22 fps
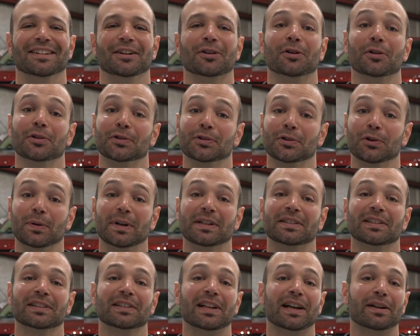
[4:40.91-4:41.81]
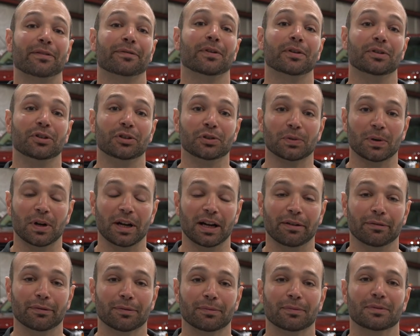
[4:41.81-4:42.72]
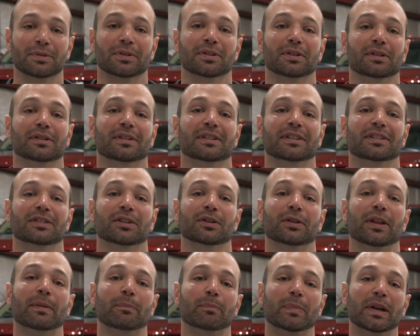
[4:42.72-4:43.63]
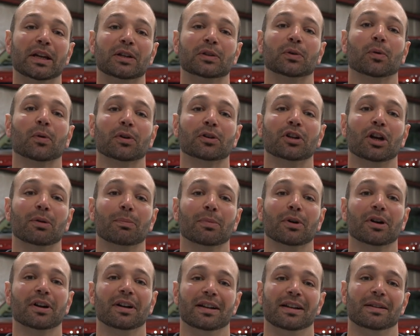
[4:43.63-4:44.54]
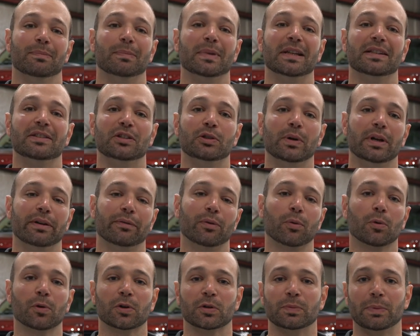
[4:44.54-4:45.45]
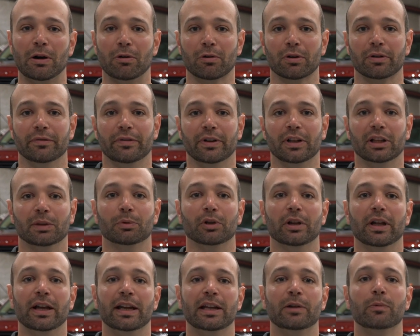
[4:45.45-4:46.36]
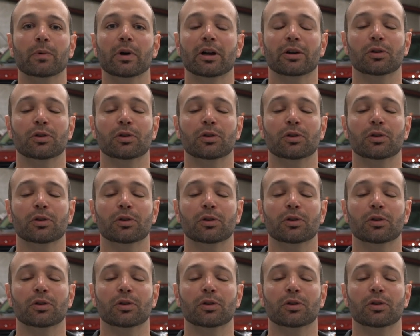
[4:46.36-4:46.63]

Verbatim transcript: Also, it's a lot of fun to drive. So that big torque number means that you have horsepower available anywhere